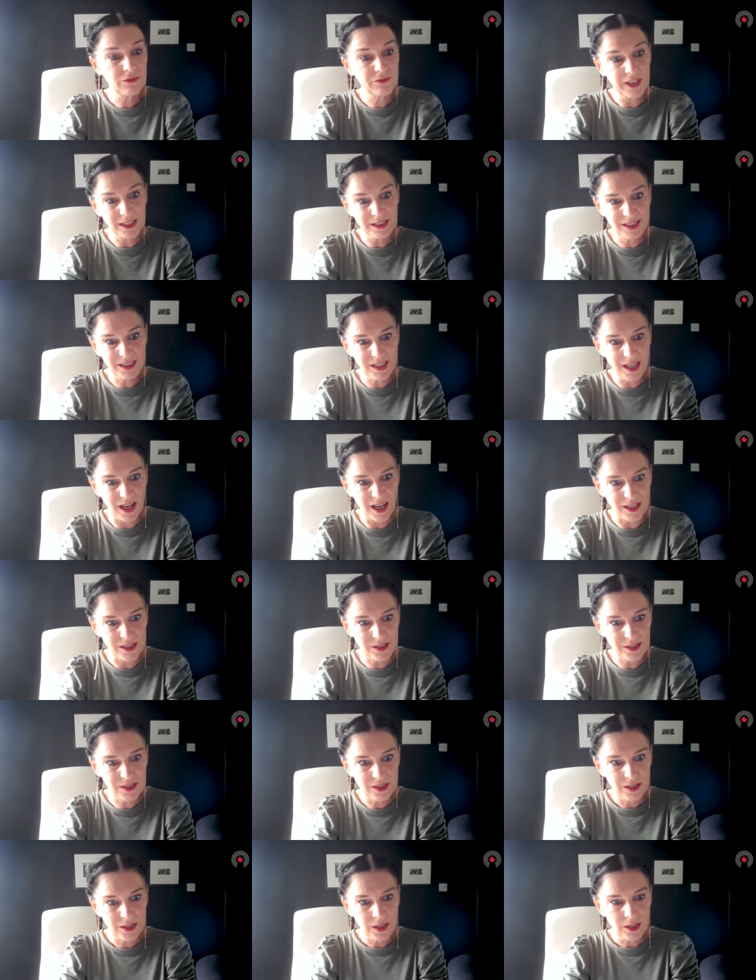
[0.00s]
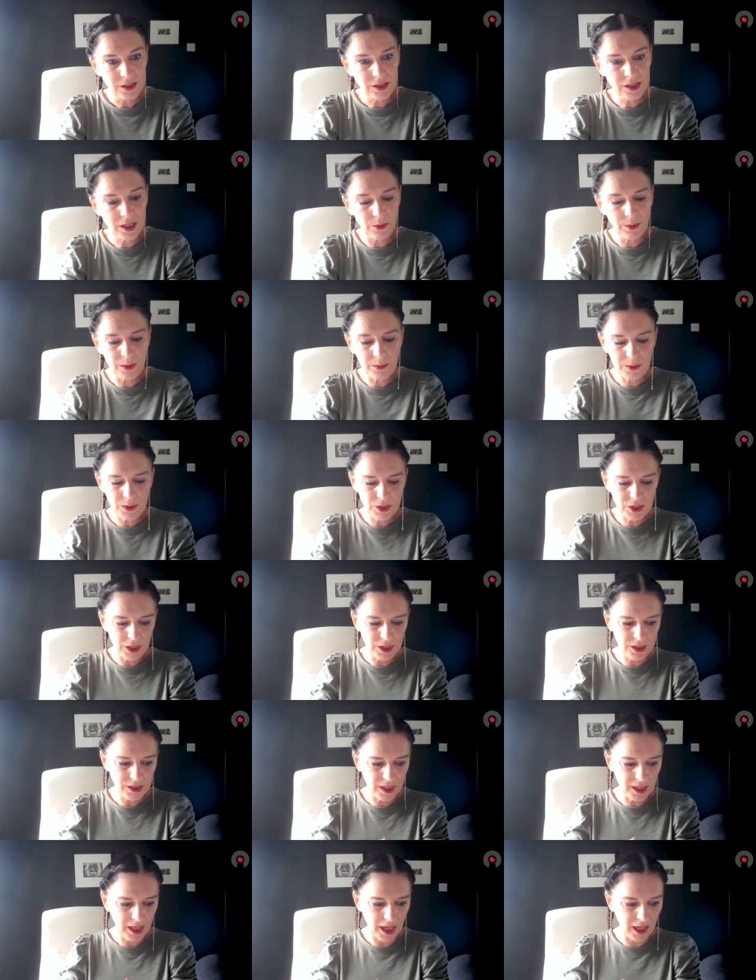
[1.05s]
affected us. So it was
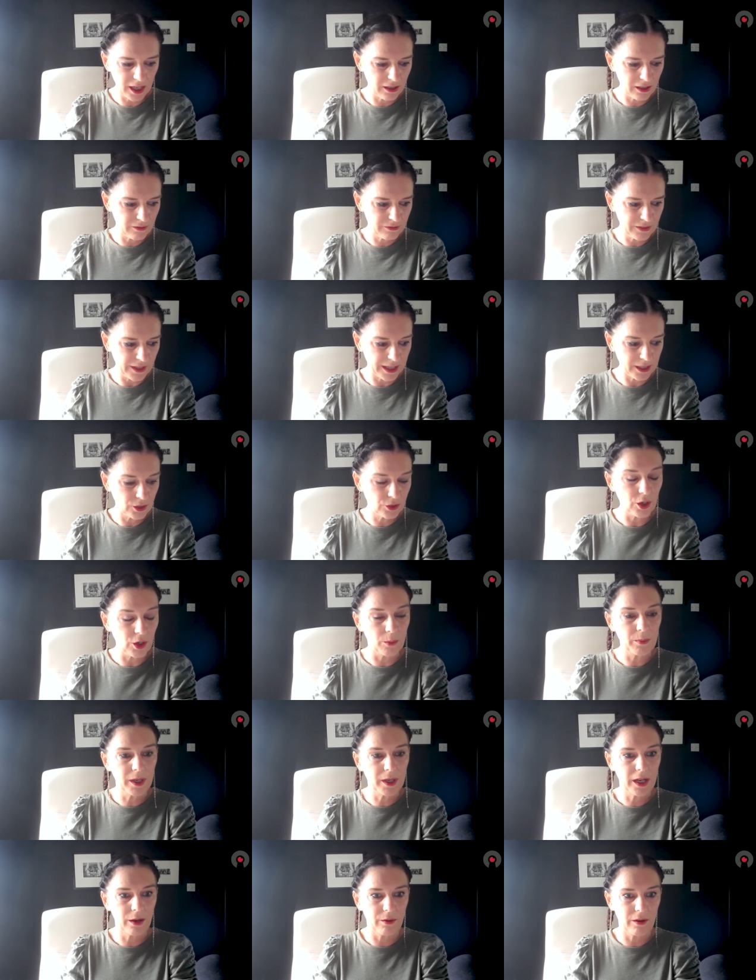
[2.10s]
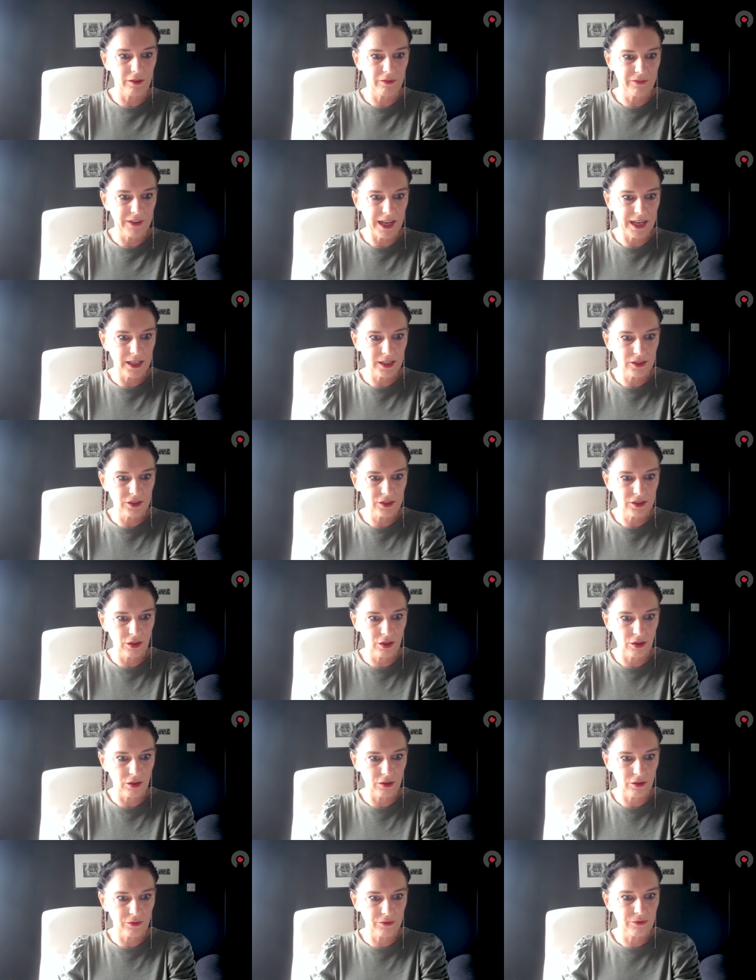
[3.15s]
just the kind of like domino effect
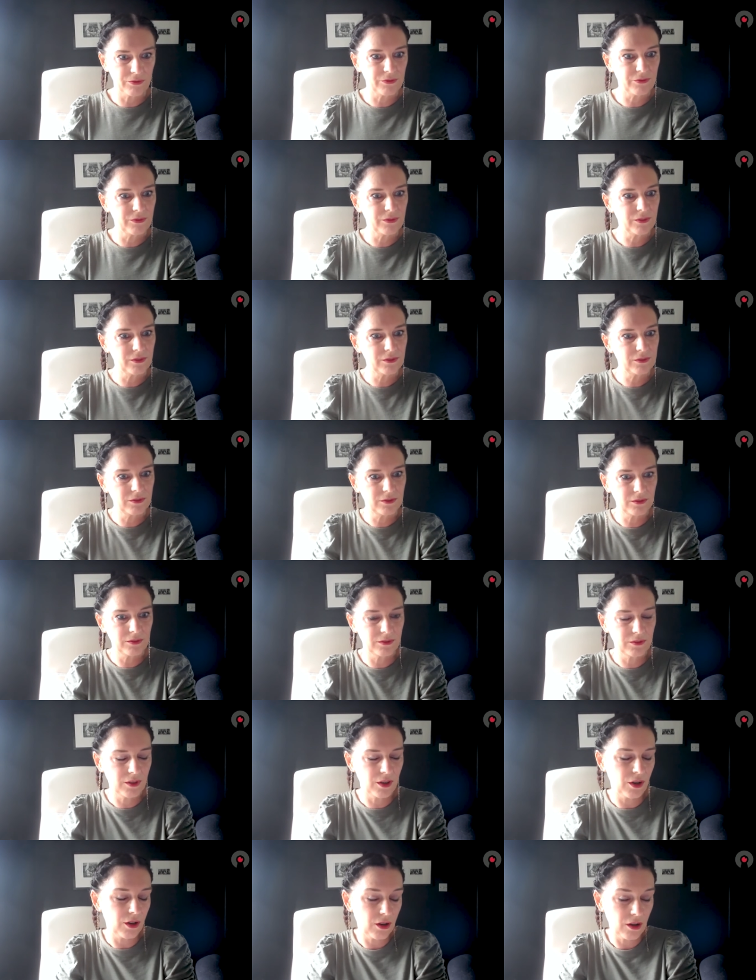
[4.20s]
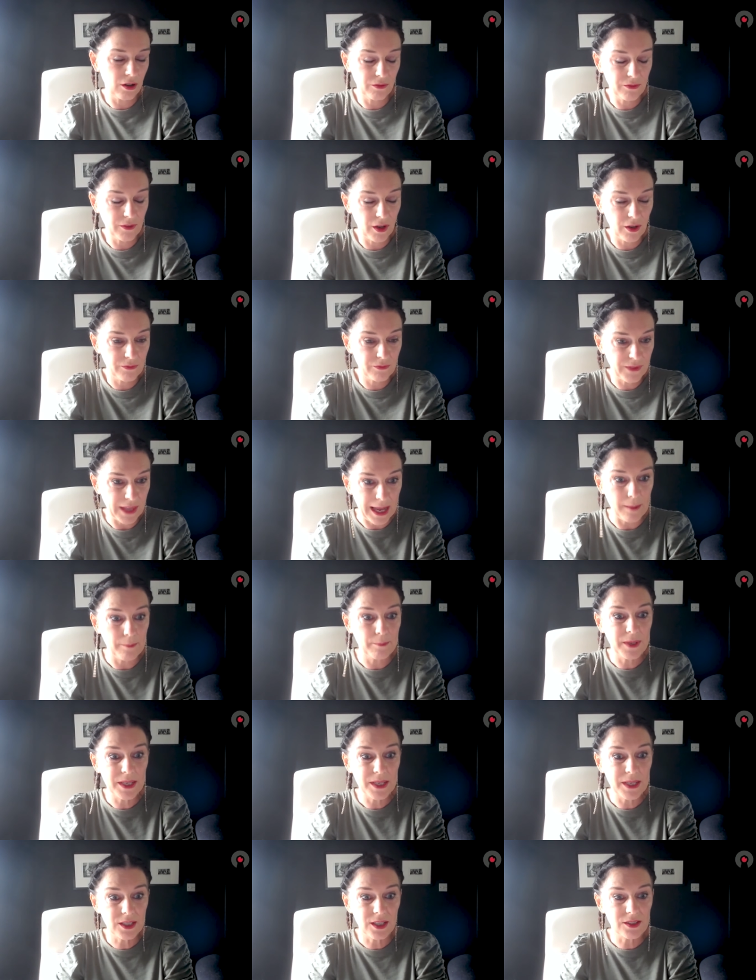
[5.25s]
of, of, of that
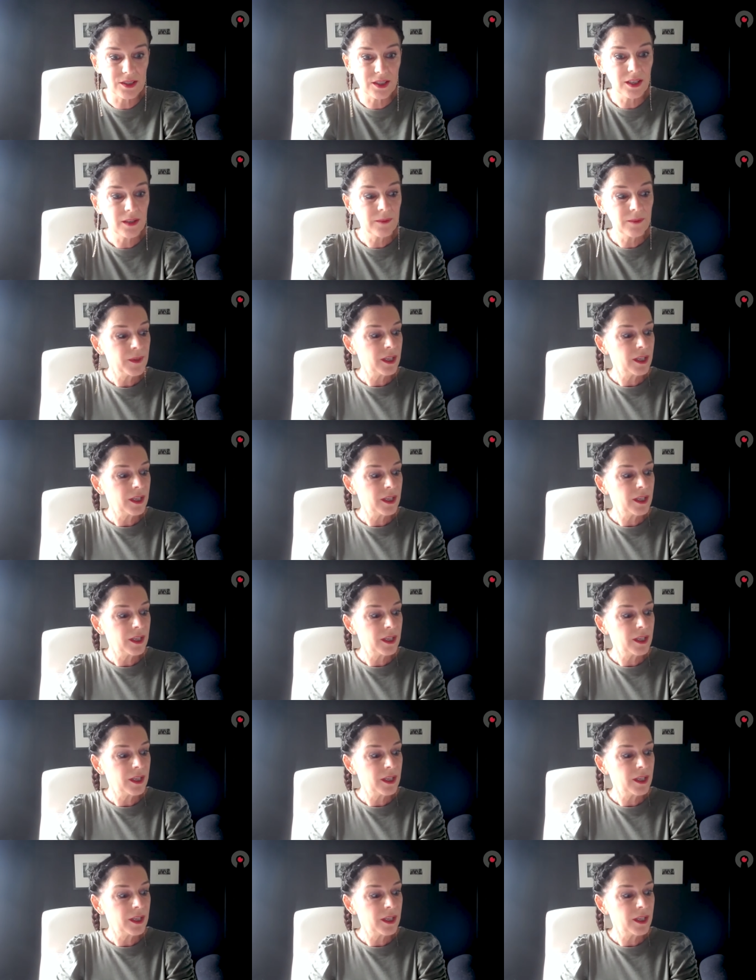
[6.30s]
business.